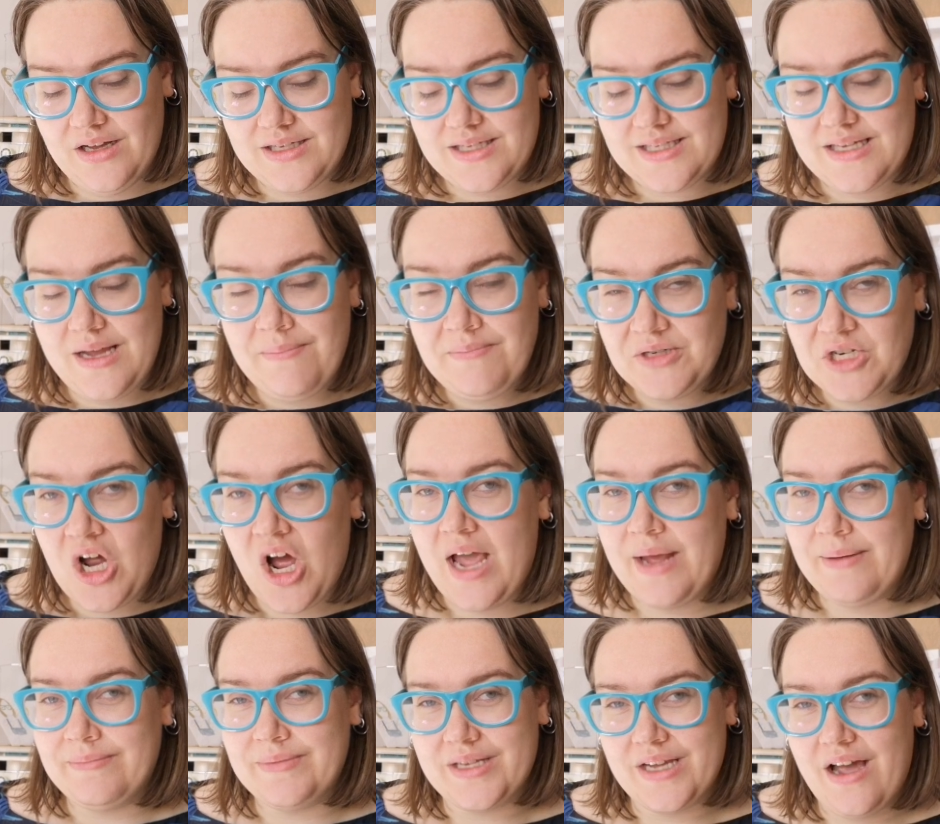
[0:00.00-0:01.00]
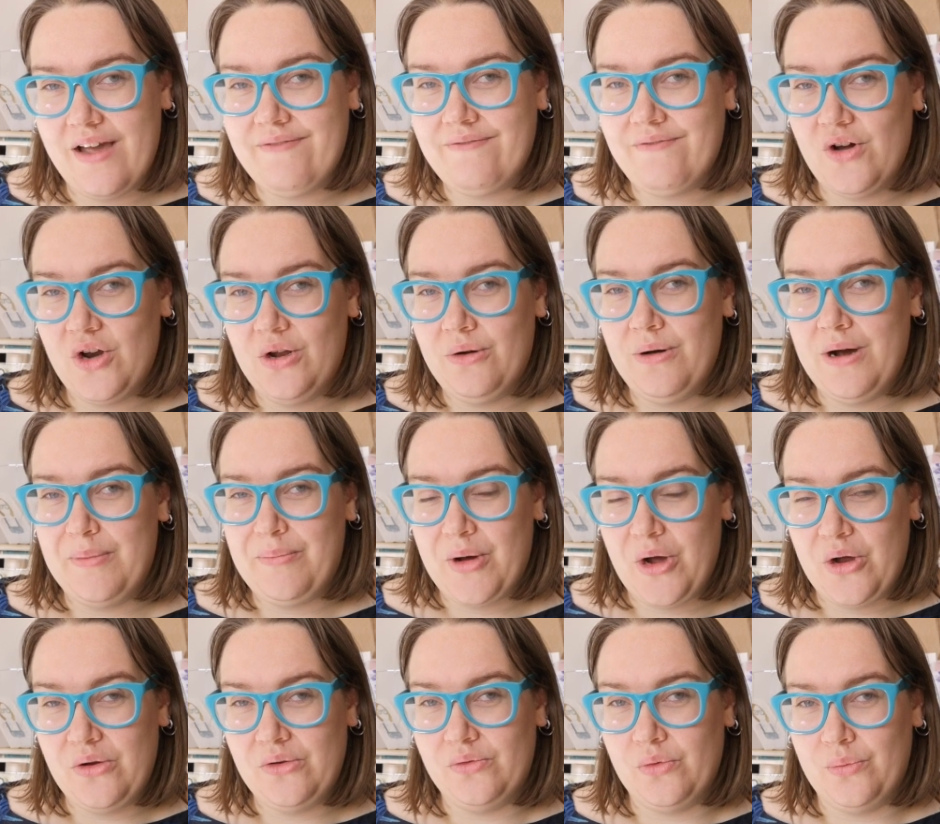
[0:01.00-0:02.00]
Sometimes I follow up
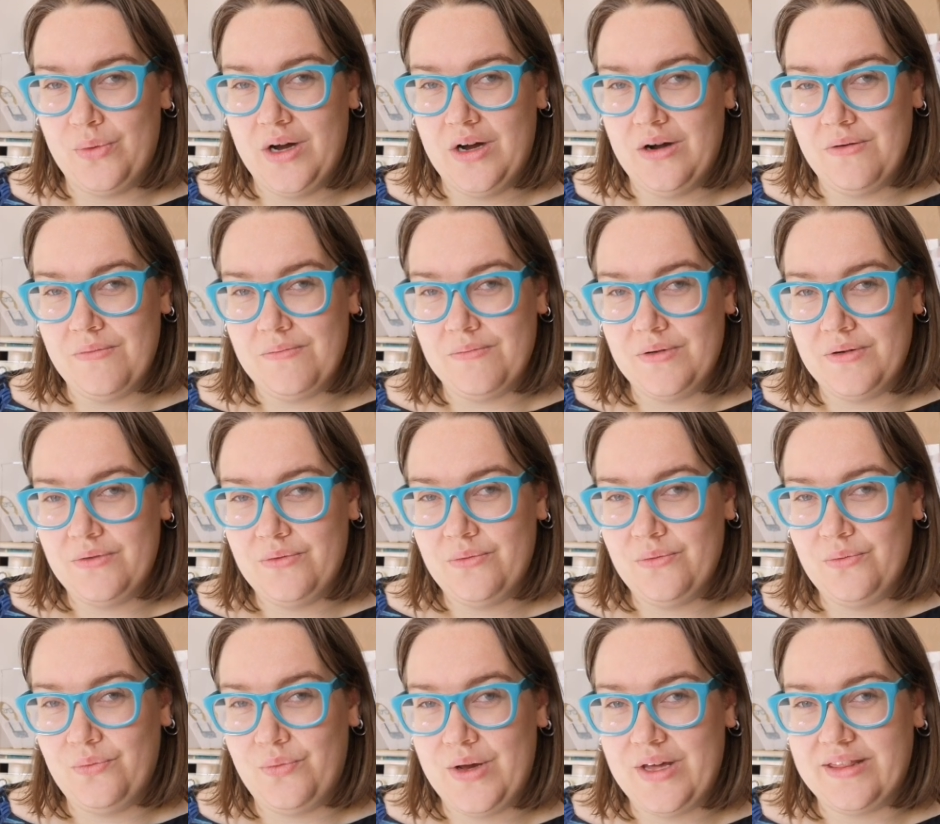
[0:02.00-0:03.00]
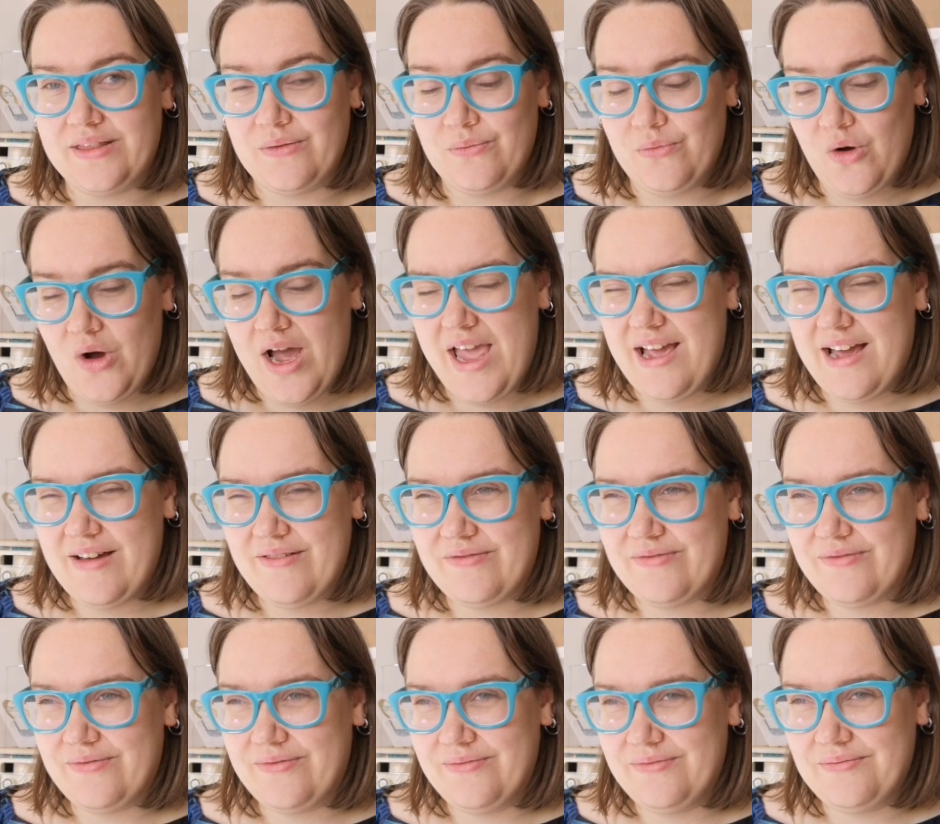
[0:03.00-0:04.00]
overwhelm with what I
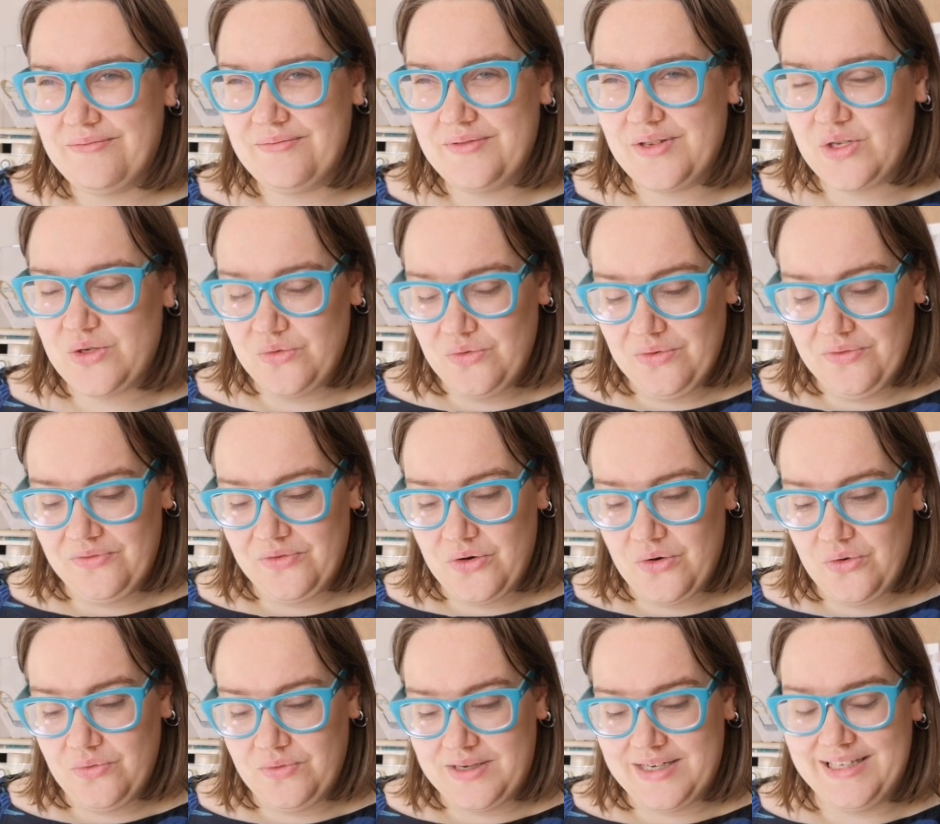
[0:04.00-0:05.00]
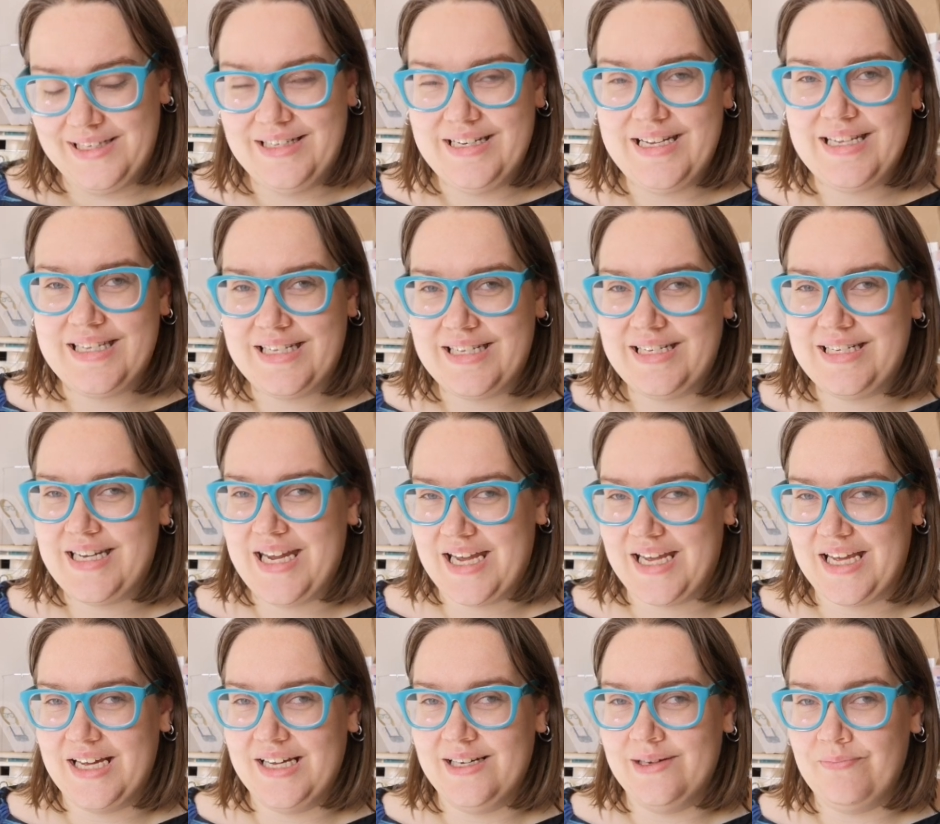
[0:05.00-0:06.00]
have sort of called list
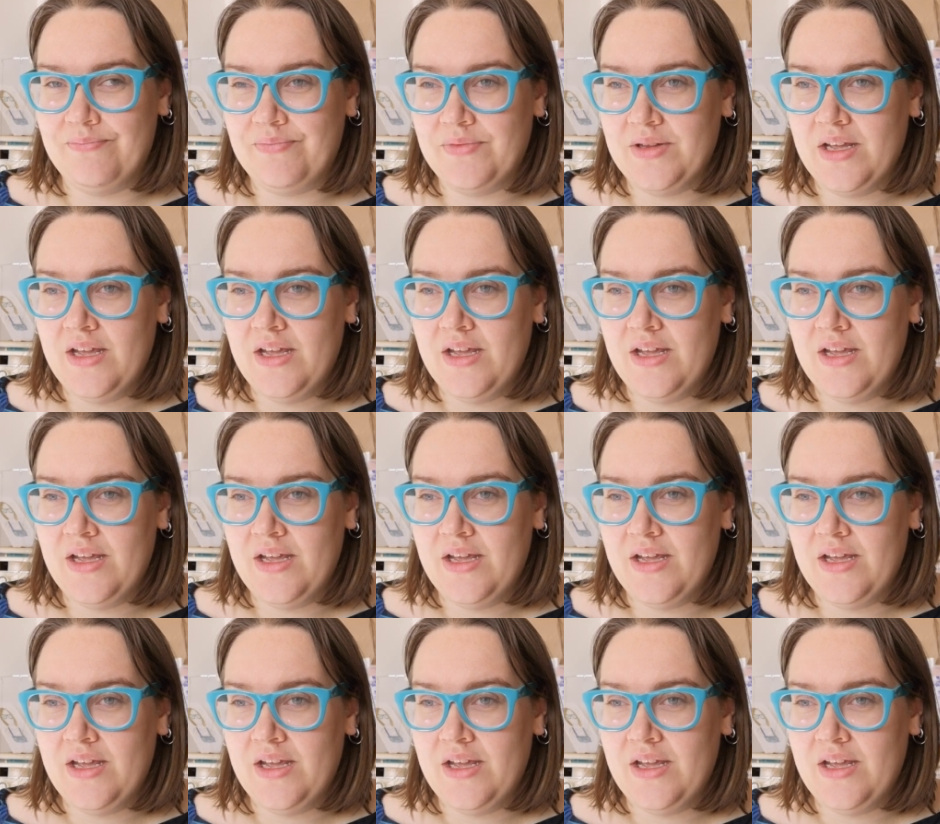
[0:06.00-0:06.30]
ticker.